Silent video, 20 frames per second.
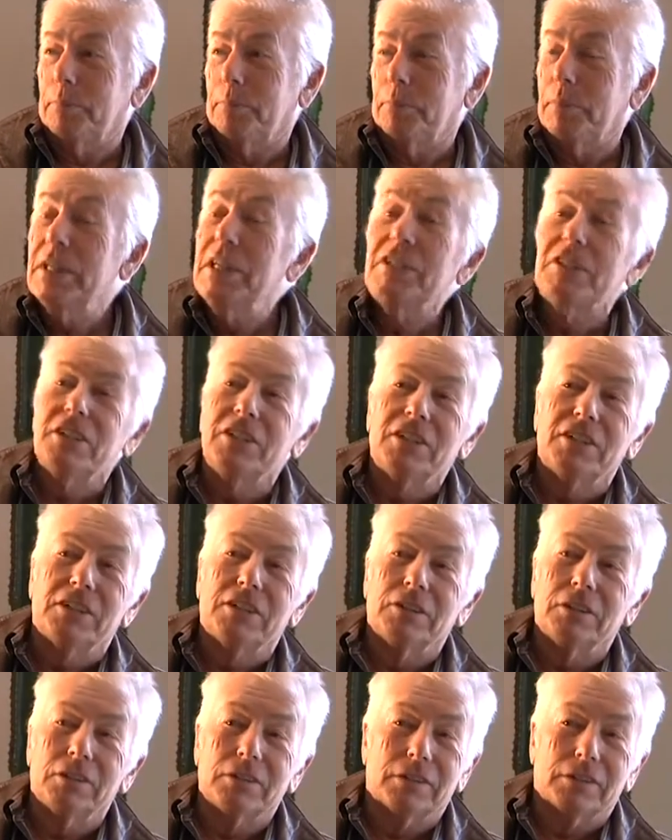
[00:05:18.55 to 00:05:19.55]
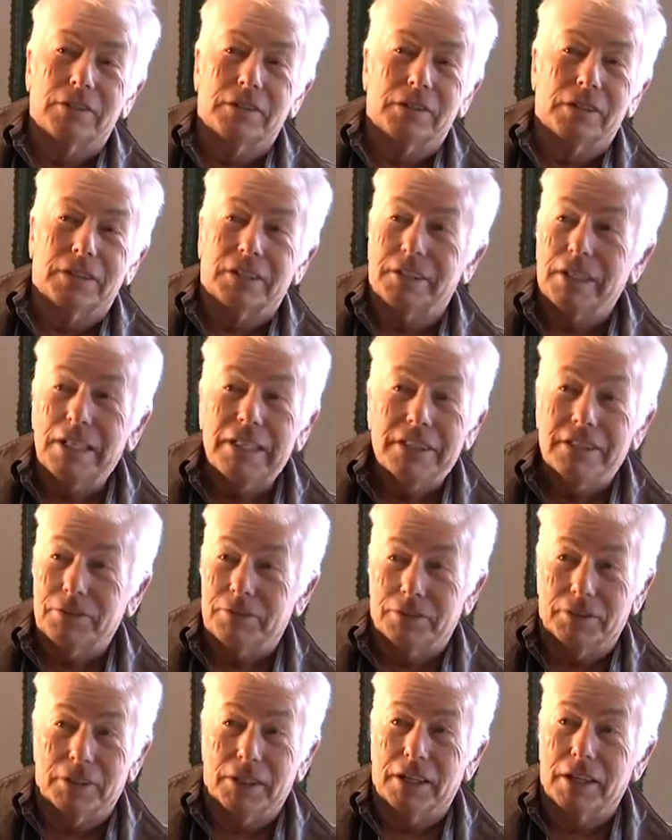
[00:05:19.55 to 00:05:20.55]
Bee Gees used
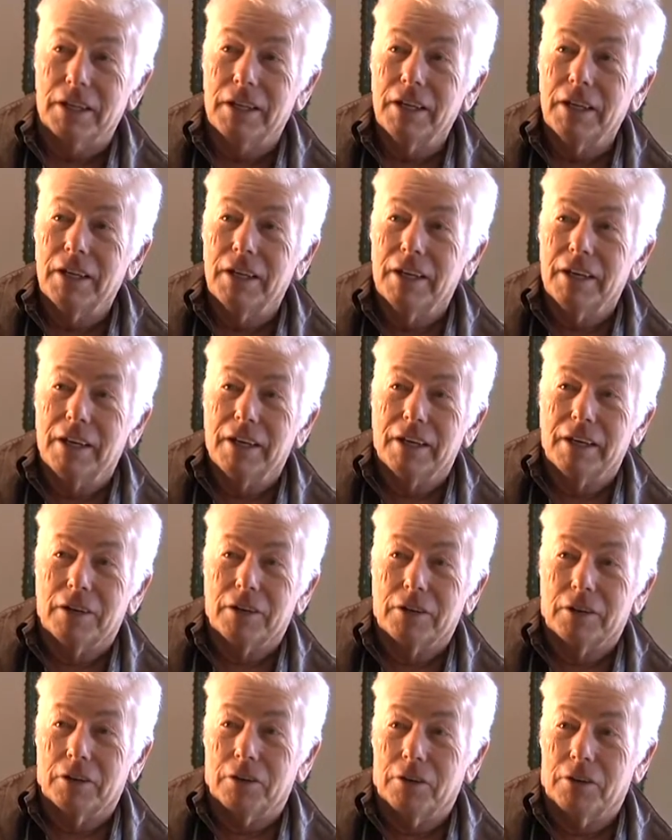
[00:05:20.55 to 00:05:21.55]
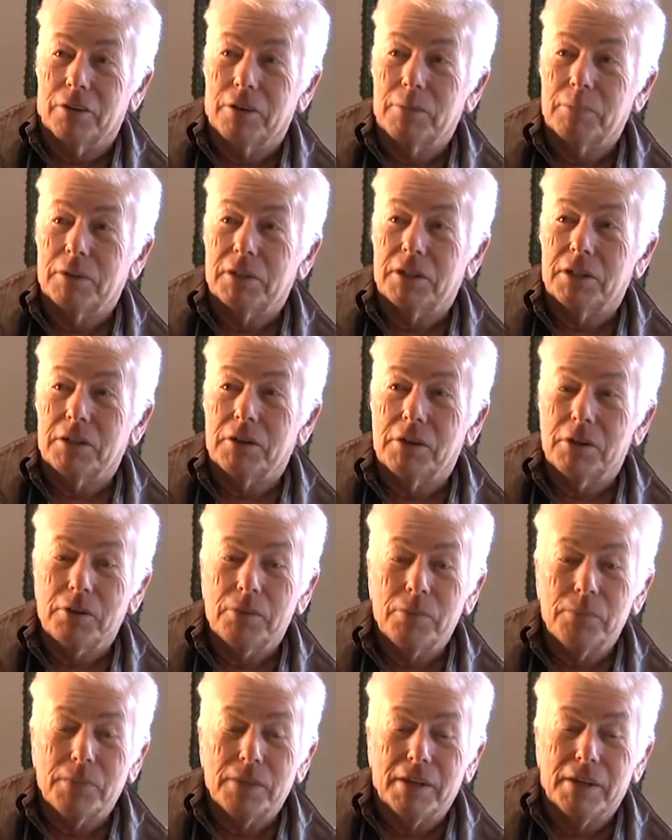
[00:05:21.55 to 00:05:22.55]
extensively on a lot of their material.